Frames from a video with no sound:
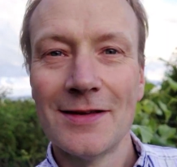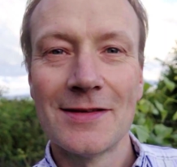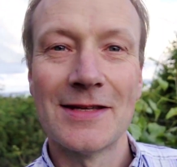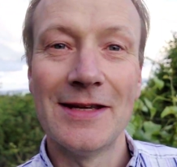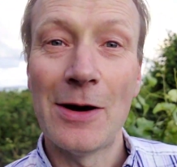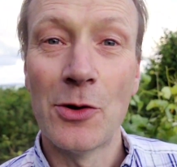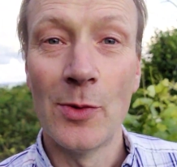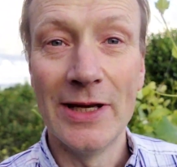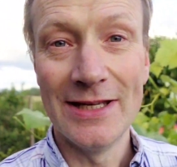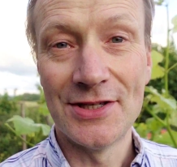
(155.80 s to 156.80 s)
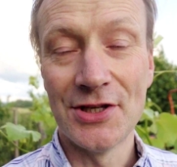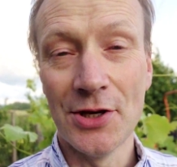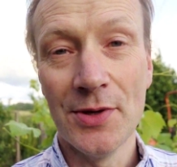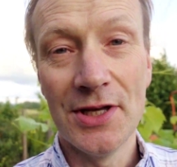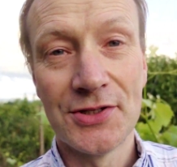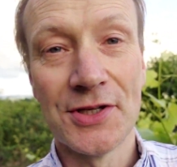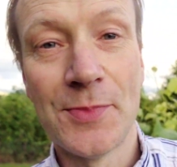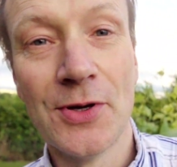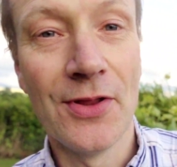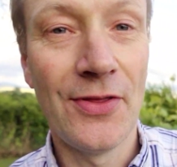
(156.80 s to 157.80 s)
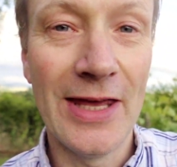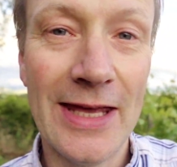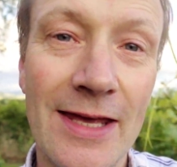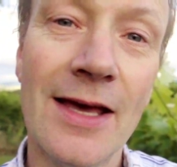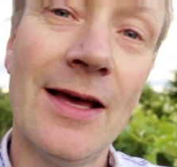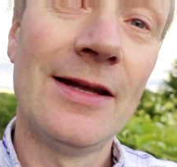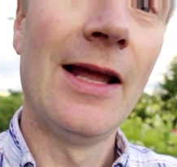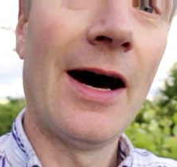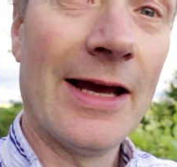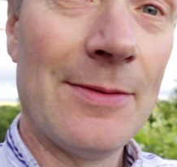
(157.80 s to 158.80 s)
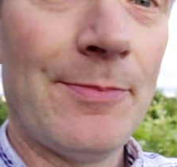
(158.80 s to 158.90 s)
So now all we need to do is just put the line